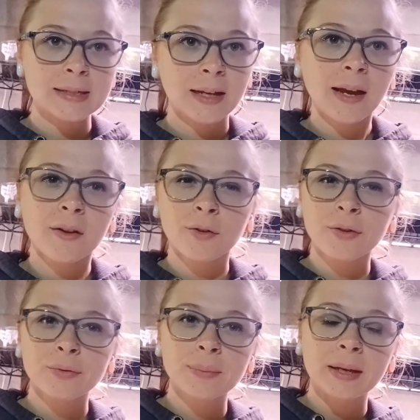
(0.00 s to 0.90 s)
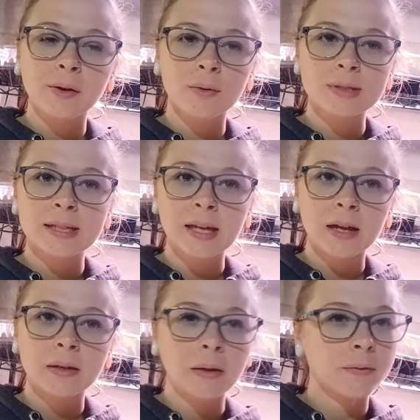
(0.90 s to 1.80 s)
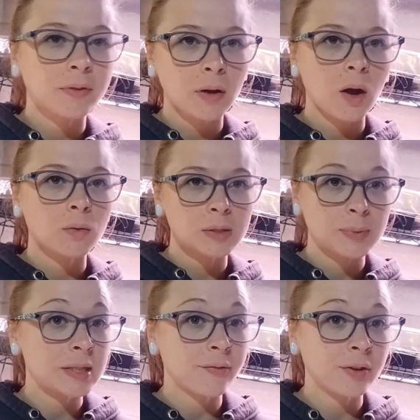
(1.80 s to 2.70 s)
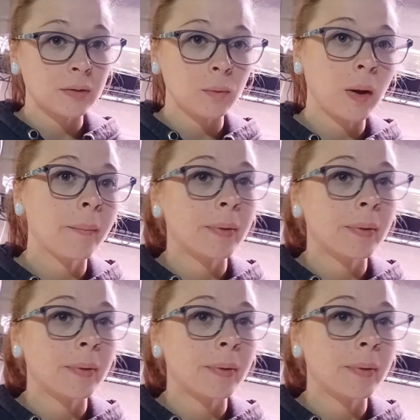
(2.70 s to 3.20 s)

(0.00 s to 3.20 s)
I gotta look through my notes again to figure out specifically what,